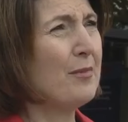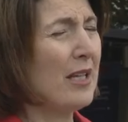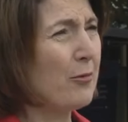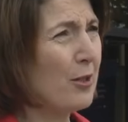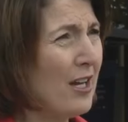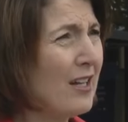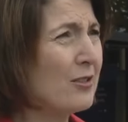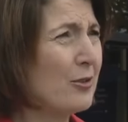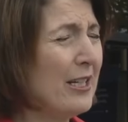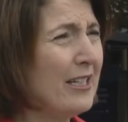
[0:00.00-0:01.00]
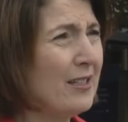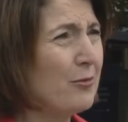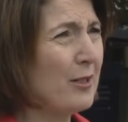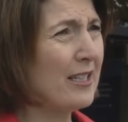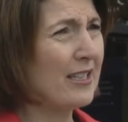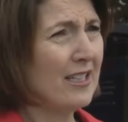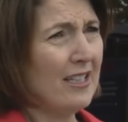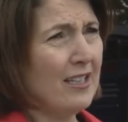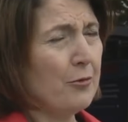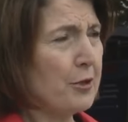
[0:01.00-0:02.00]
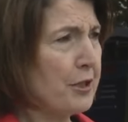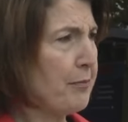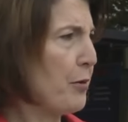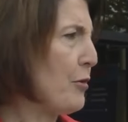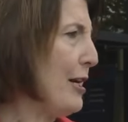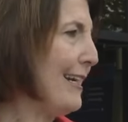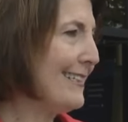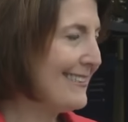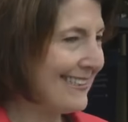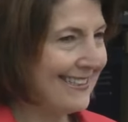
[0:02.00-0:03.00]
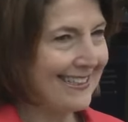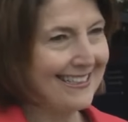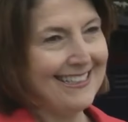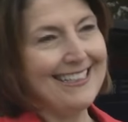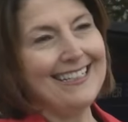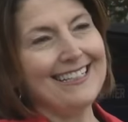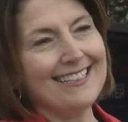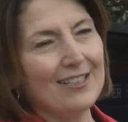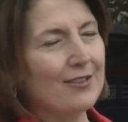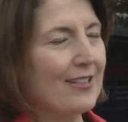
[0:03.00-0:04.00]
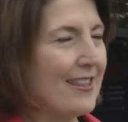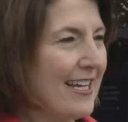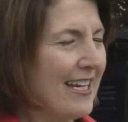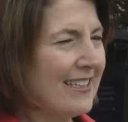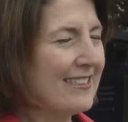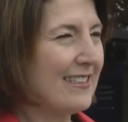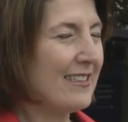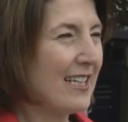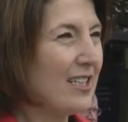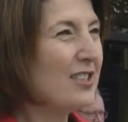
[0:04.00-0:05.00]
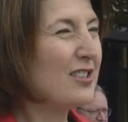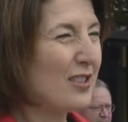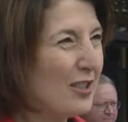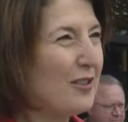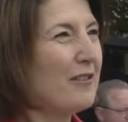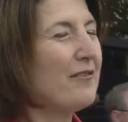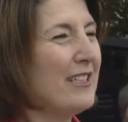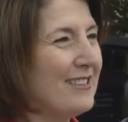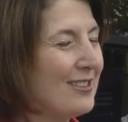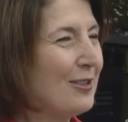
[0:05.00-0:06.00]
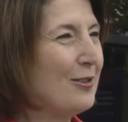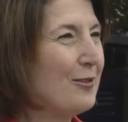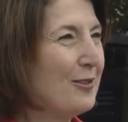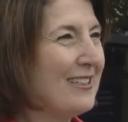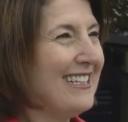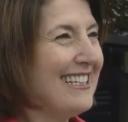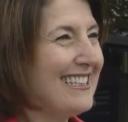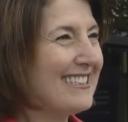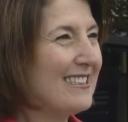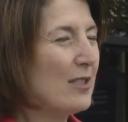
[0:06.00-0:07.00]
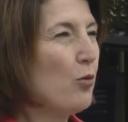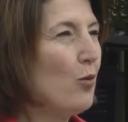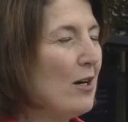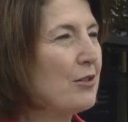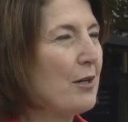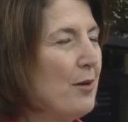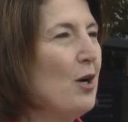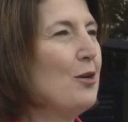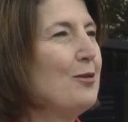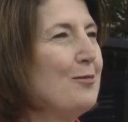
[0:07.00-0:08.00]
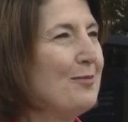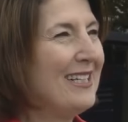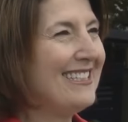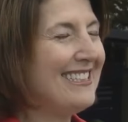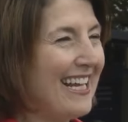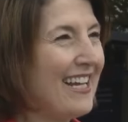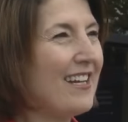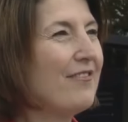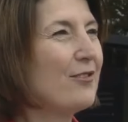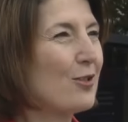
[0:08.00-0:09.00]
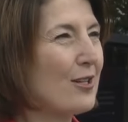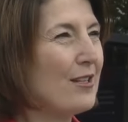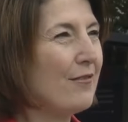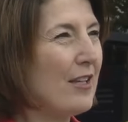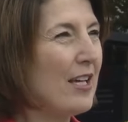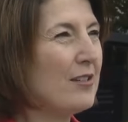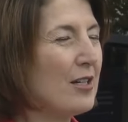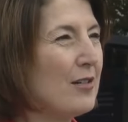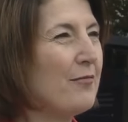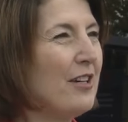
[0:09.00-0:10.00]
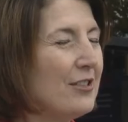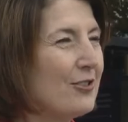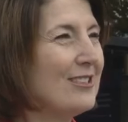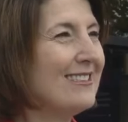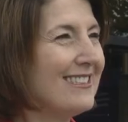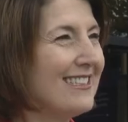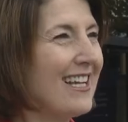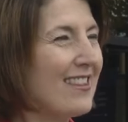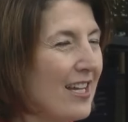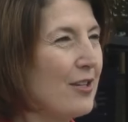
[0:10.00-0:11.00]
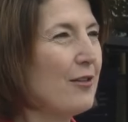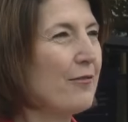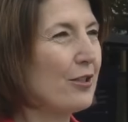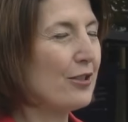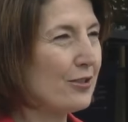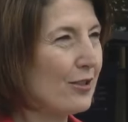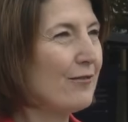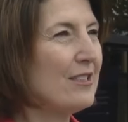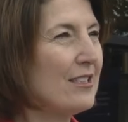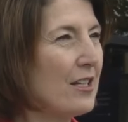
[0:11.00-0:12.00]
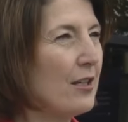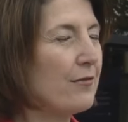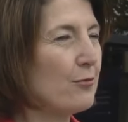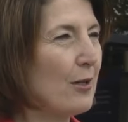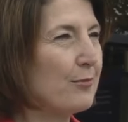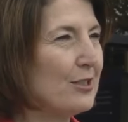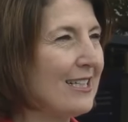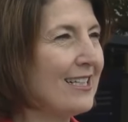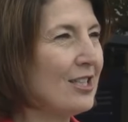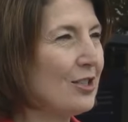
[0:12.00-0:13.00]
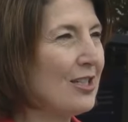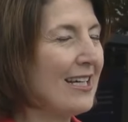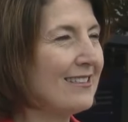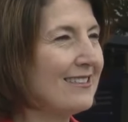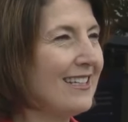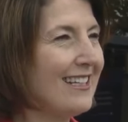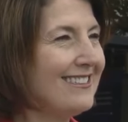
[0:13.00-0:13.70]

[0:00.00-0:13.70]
they were not greeted with the parades and the, you know, the thanks that they deserved. And so this is a welcome home day for the Vietnam veterans to say thank you for your service. Thank you for representing the United States.